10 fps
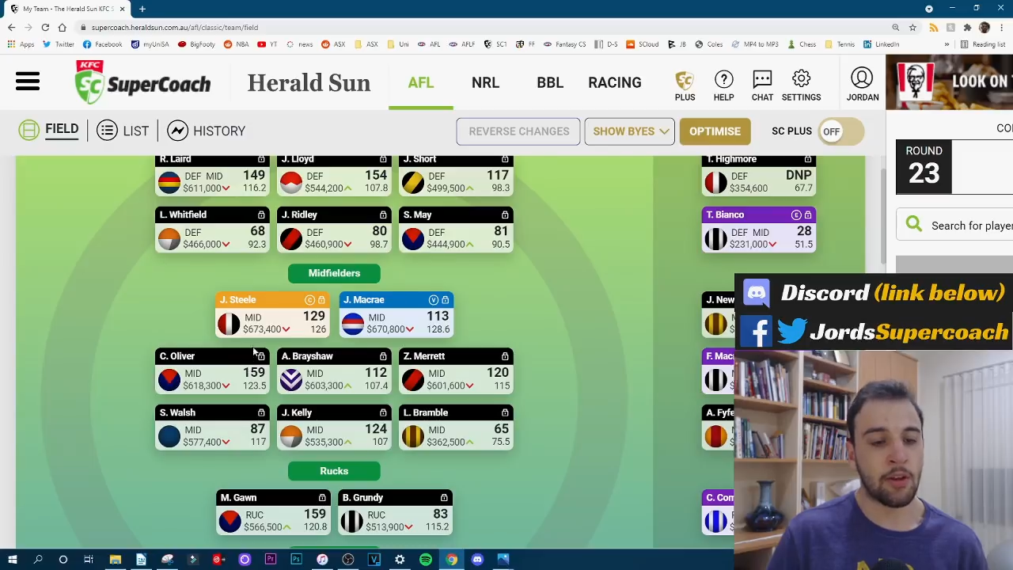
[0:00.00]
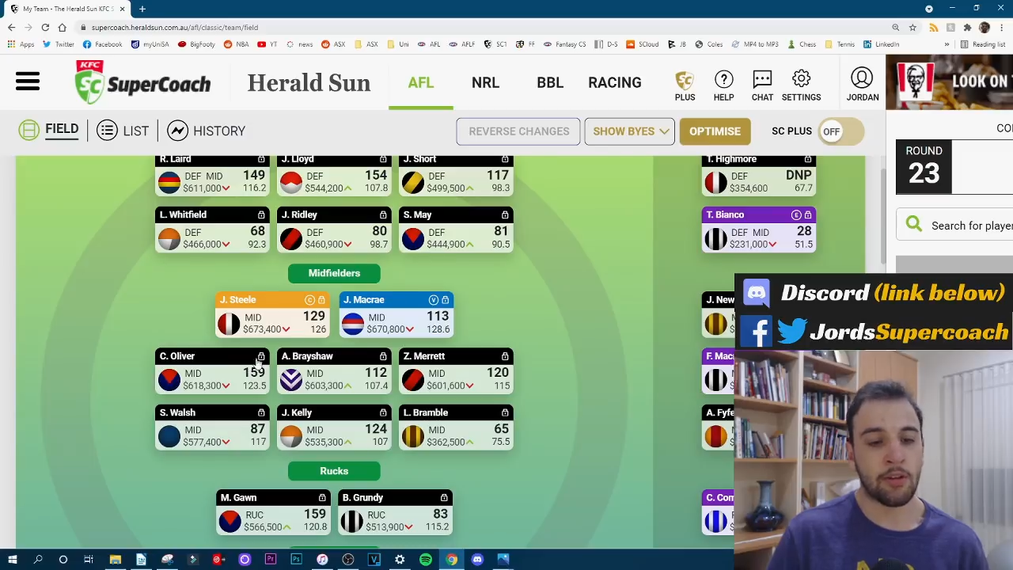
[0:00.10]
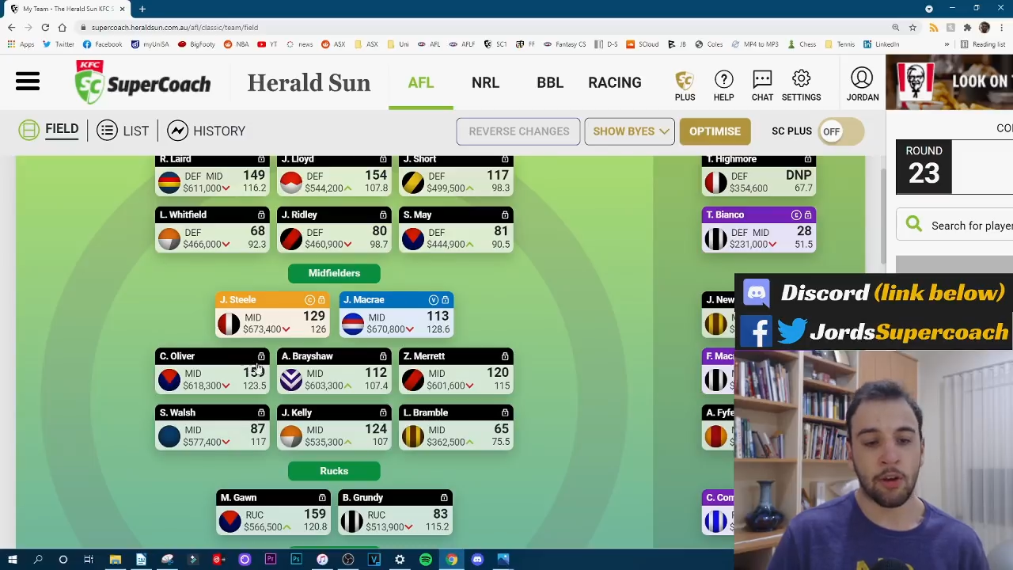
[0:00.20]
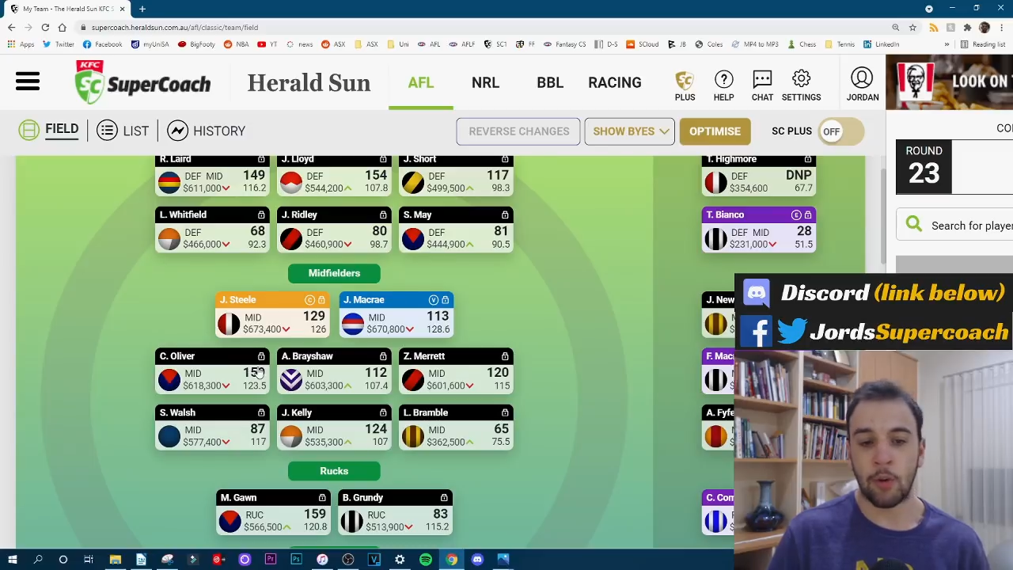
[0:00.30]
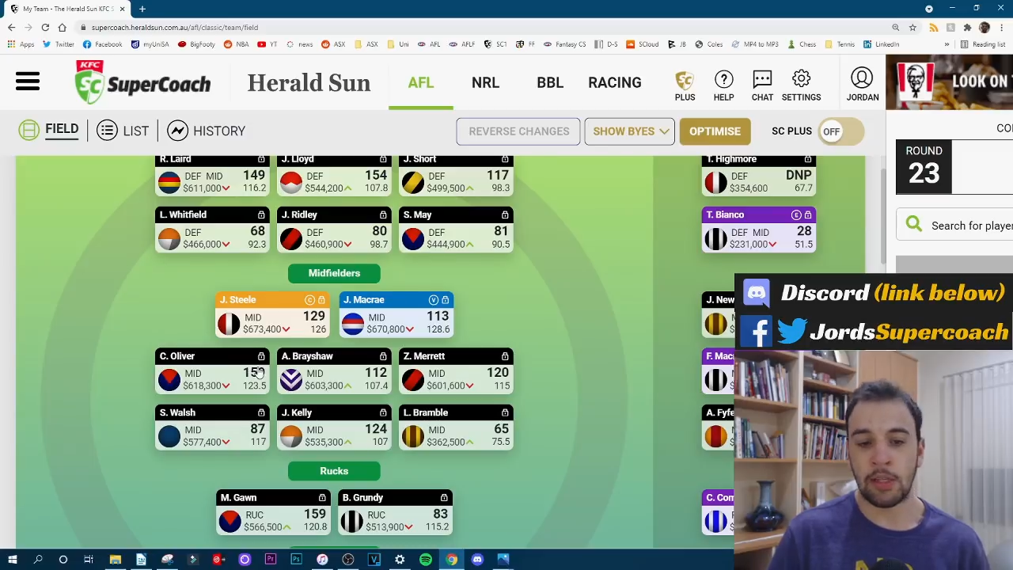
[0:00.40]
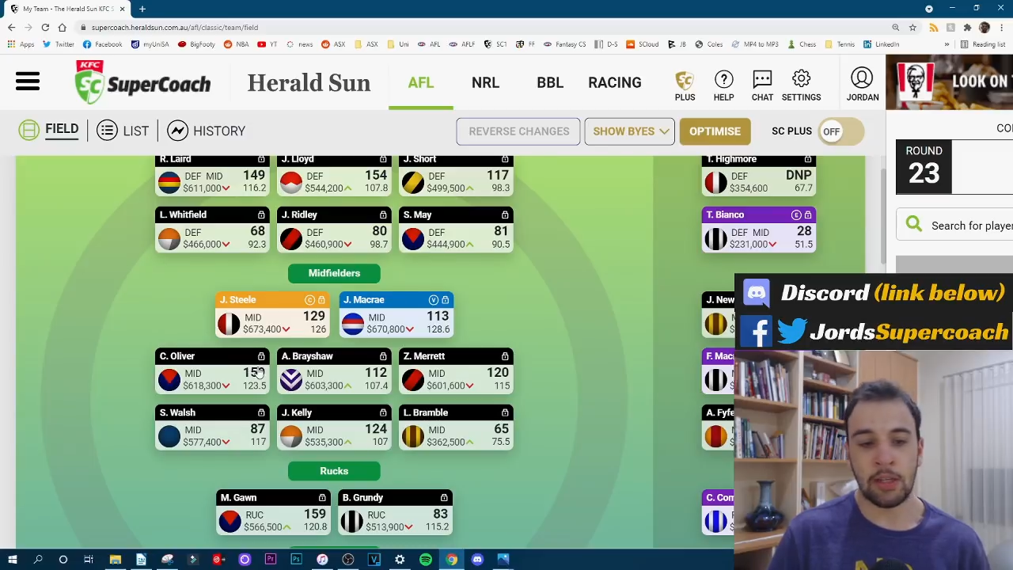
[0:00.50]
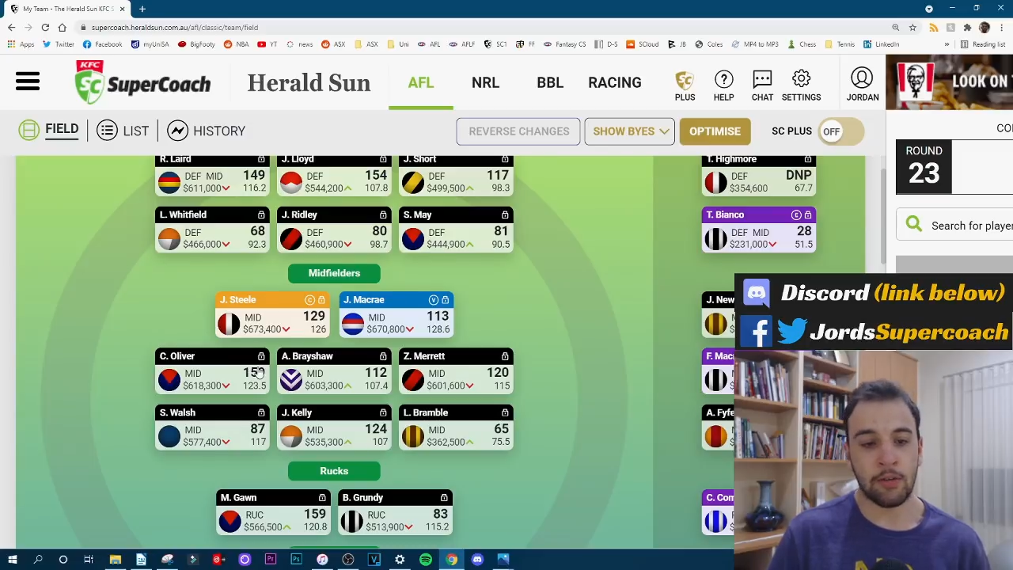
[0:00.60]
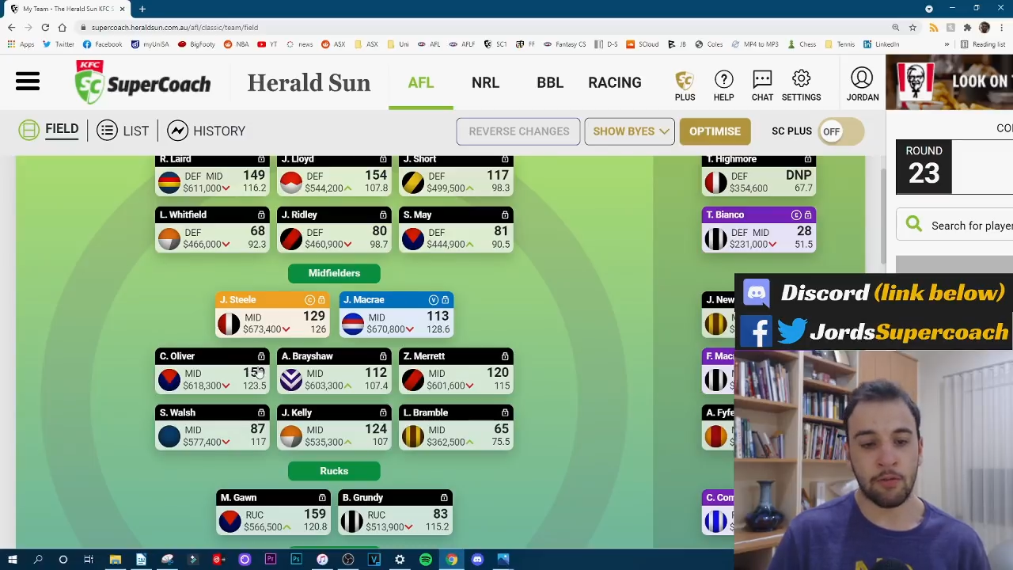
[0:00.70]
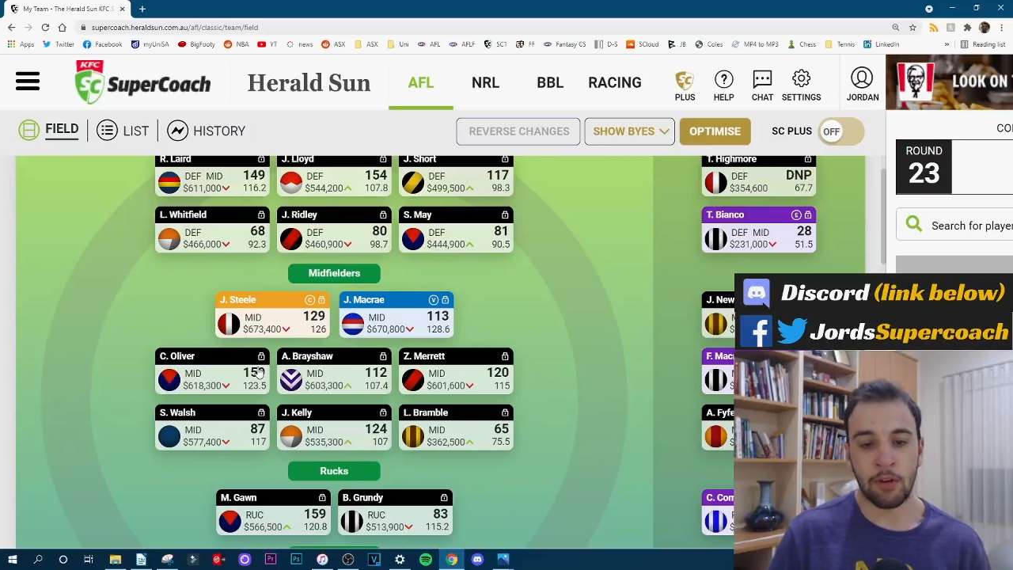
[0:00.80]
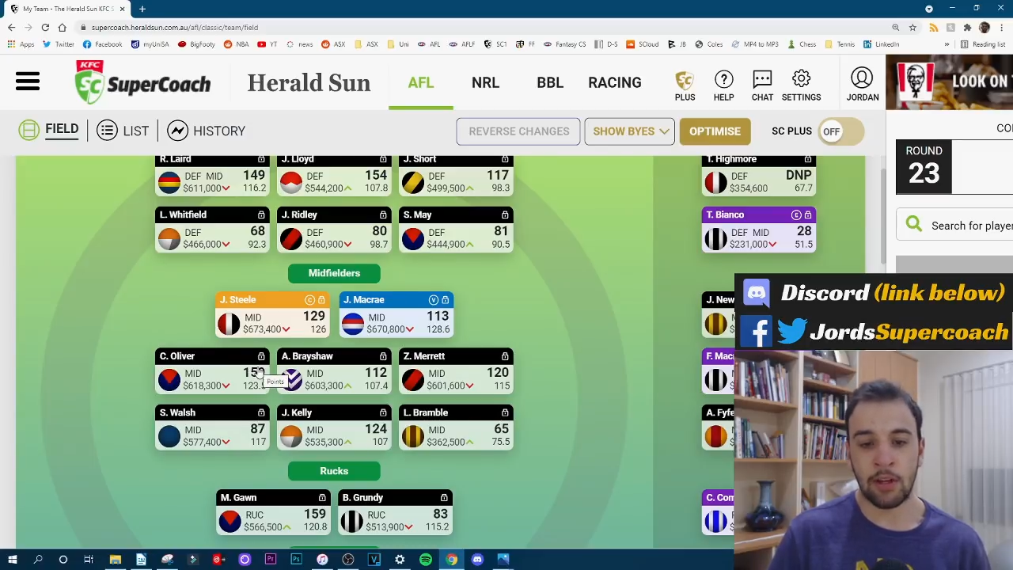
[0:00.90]
So we
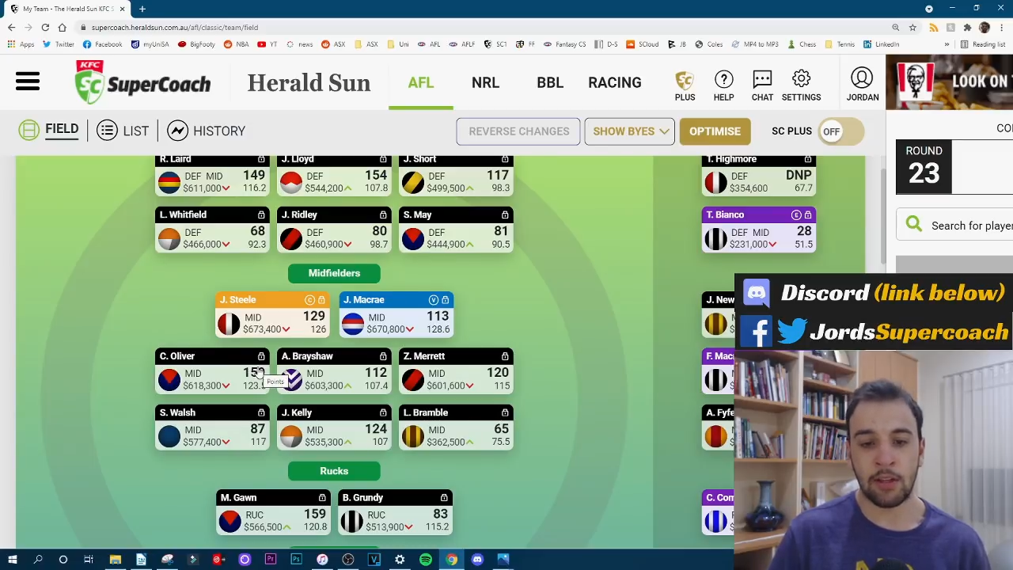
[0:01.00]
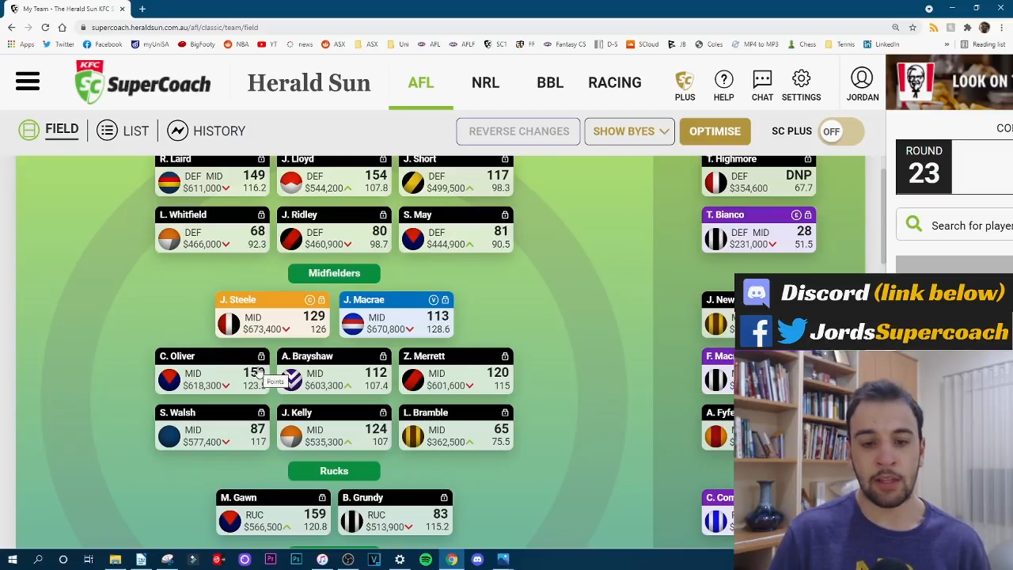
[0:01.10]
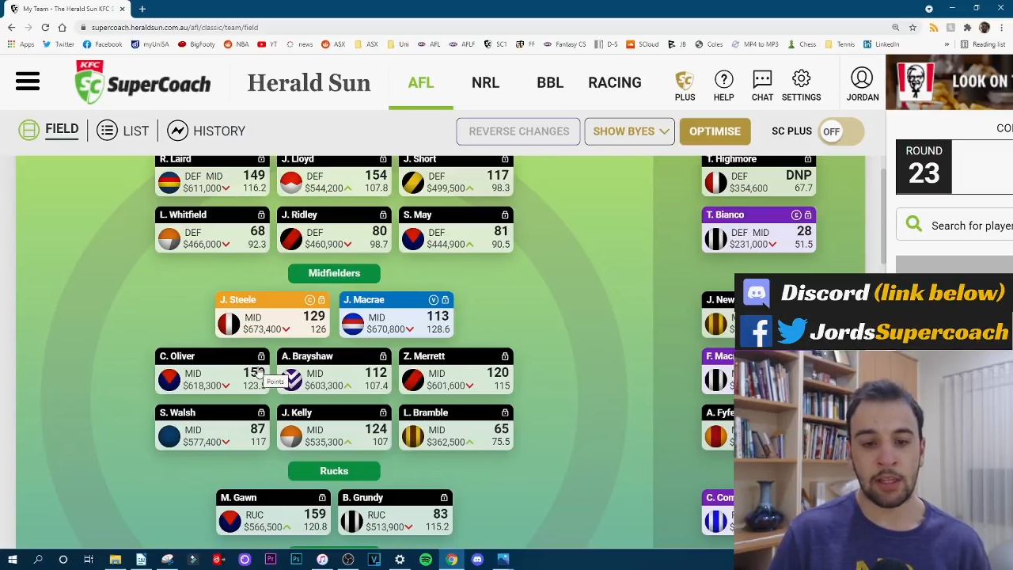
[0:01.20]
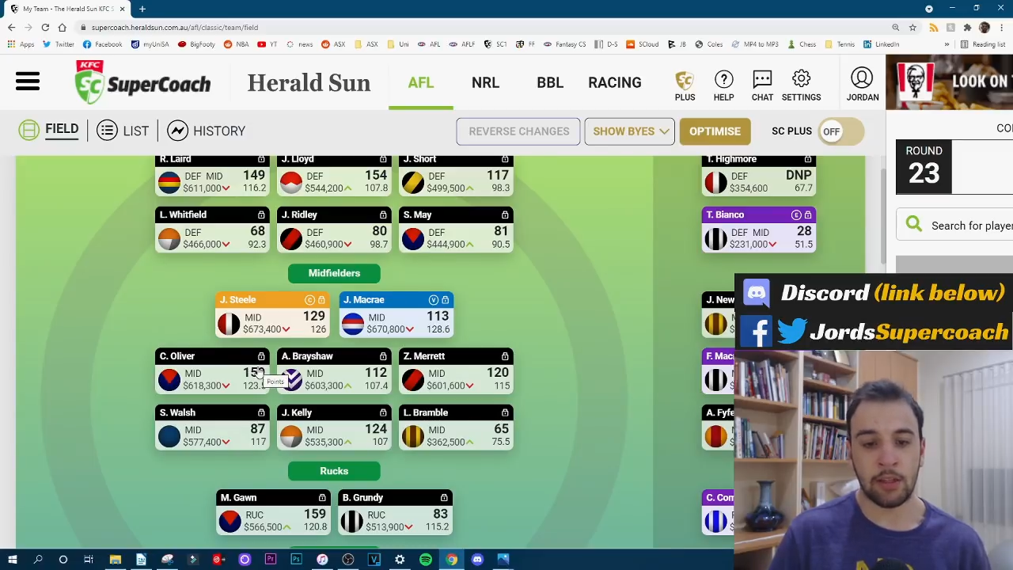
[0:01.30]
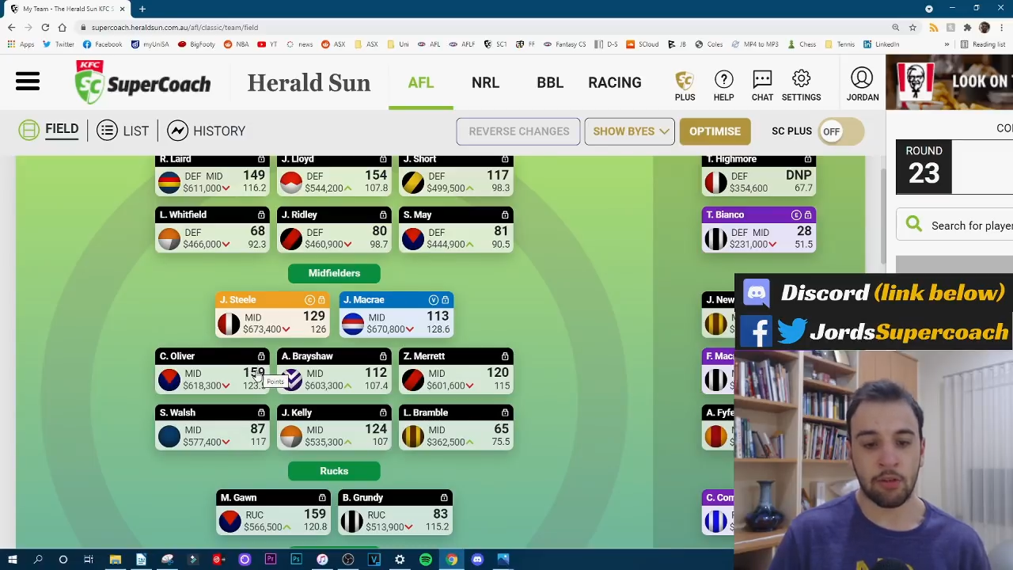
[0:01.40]
didn't really